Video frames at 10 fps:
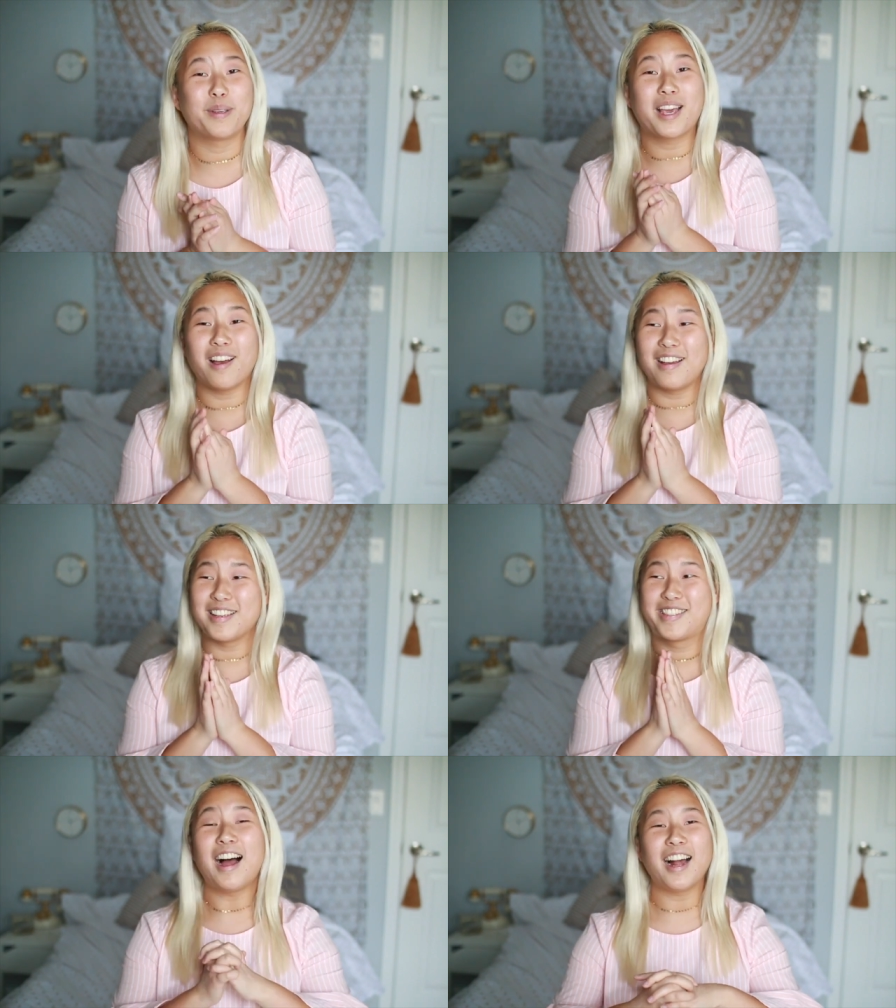
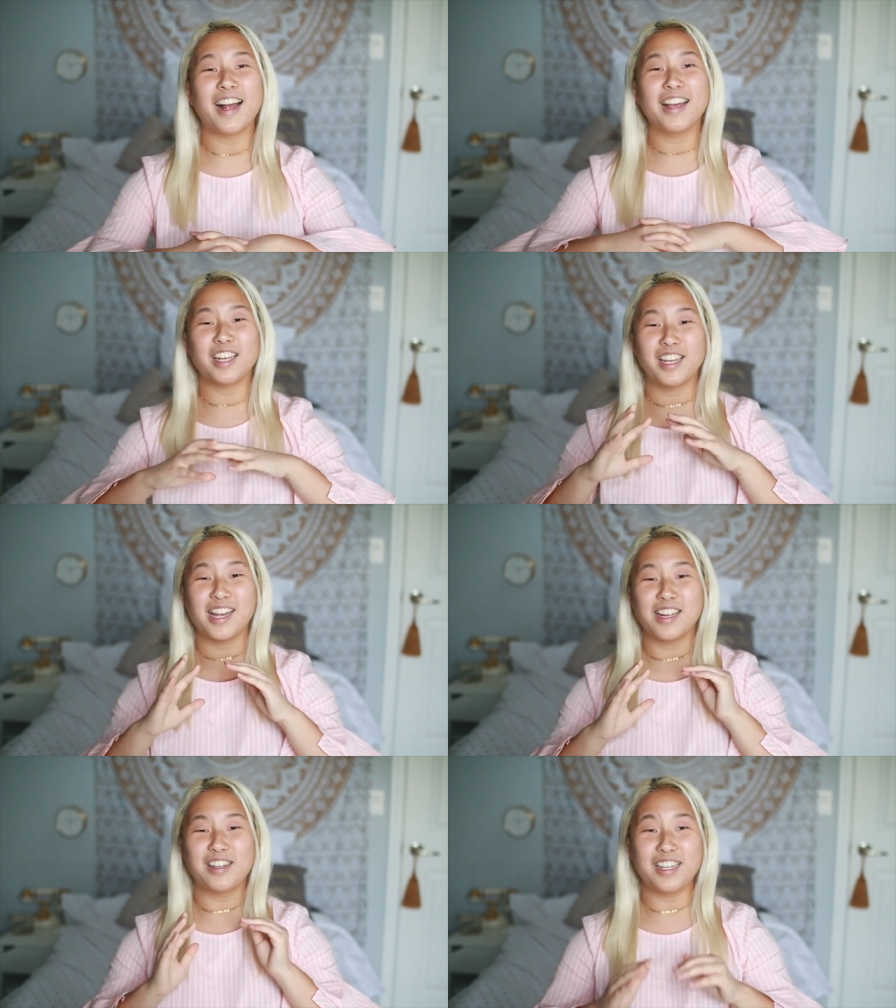because
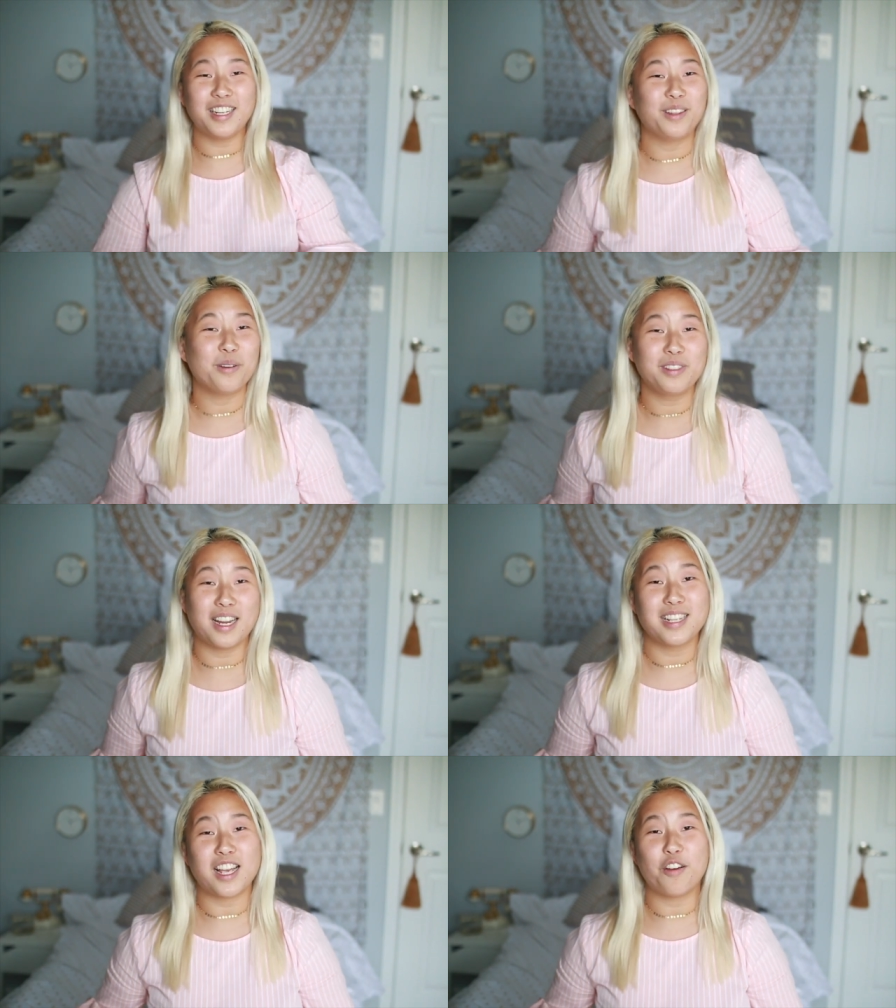I needed those
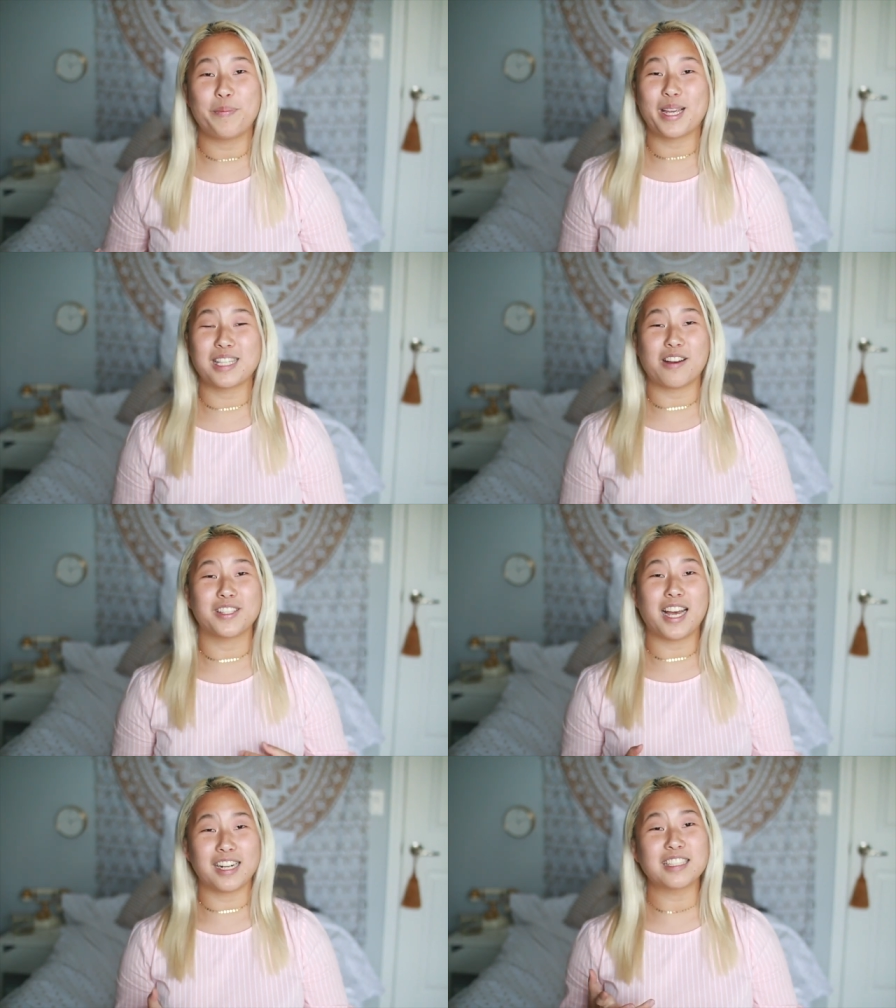days off because I
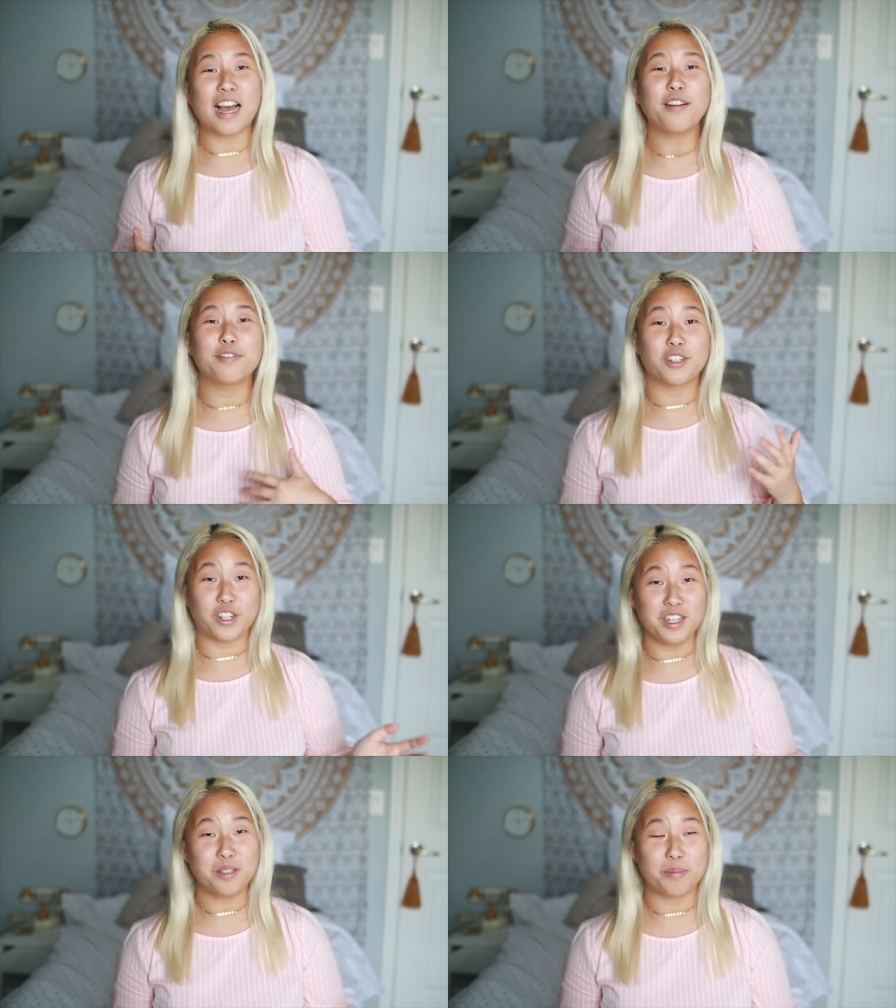was out of town for
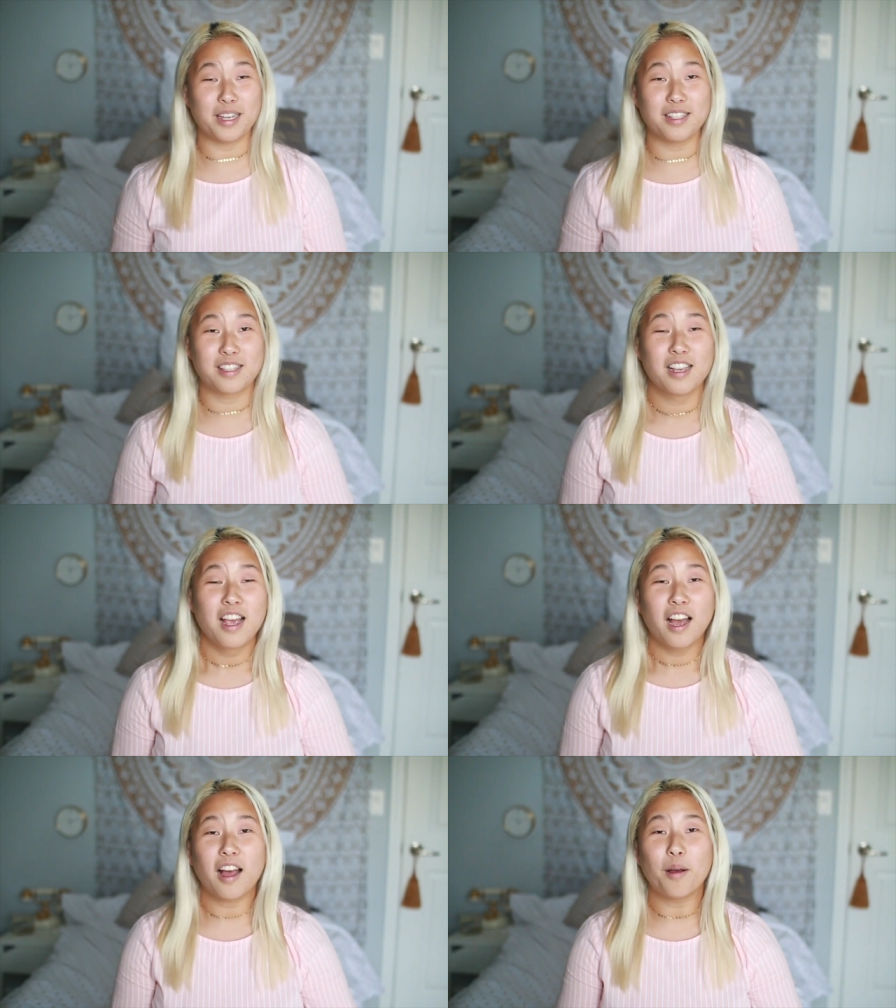Christmas
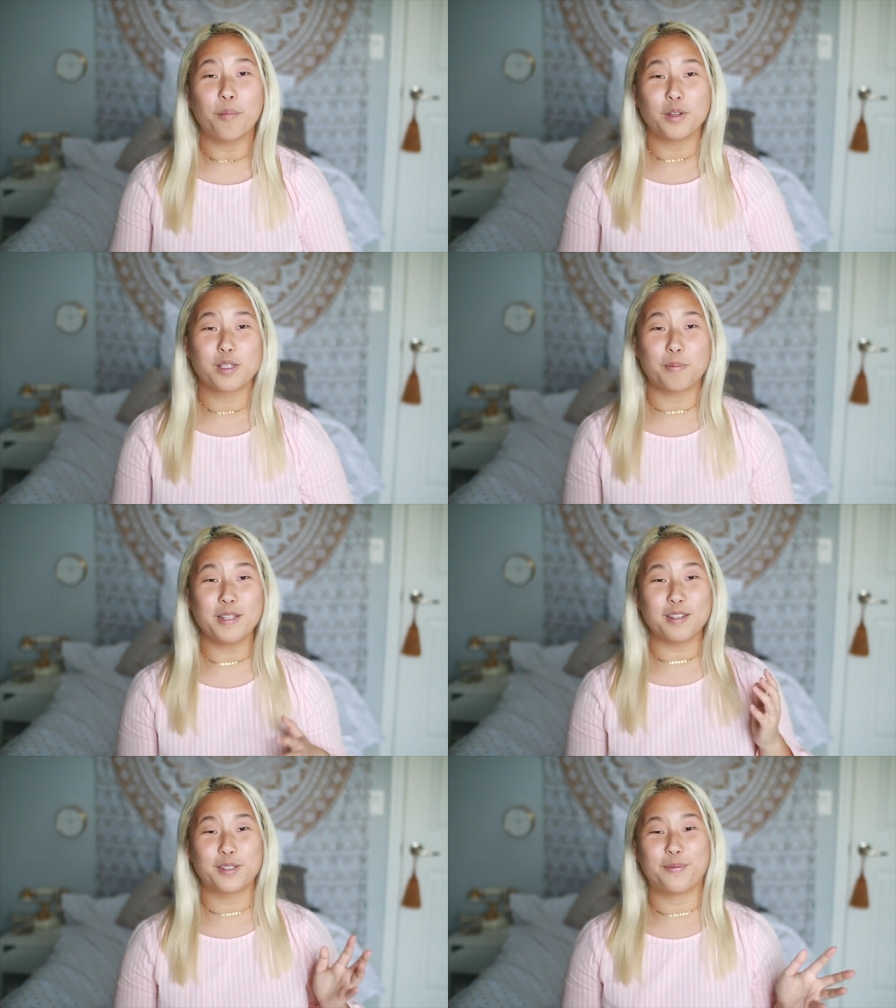um, with
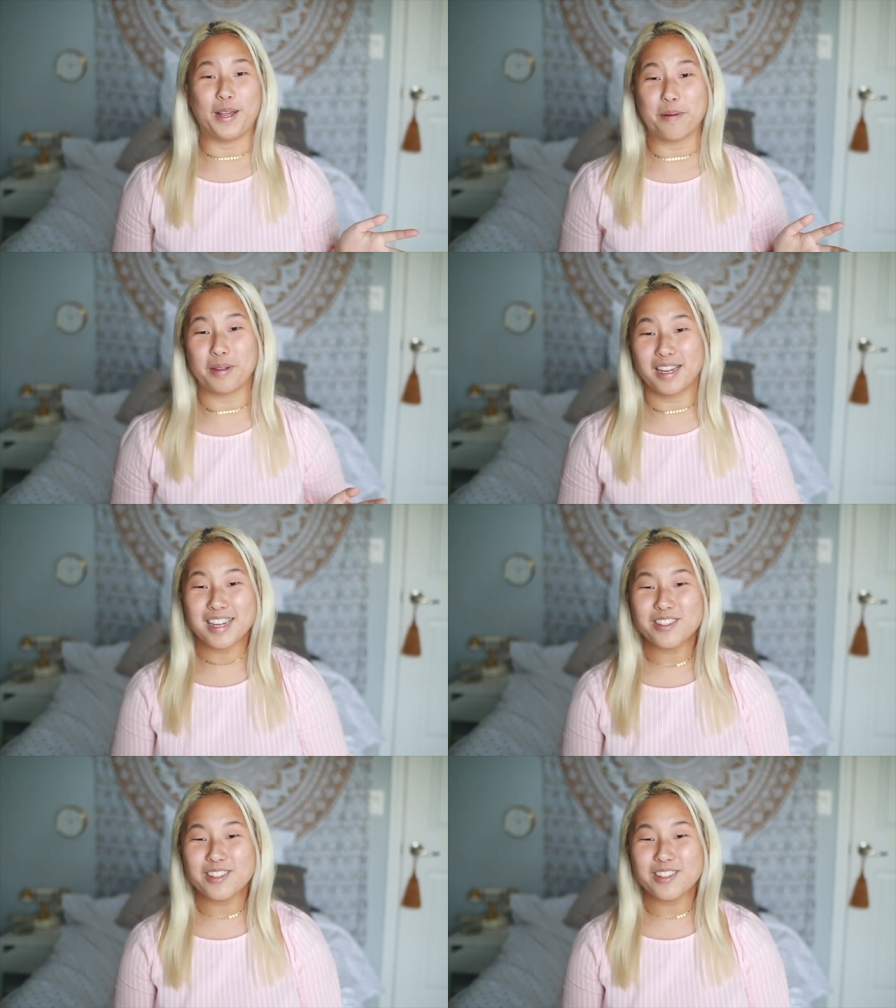Spencer's family.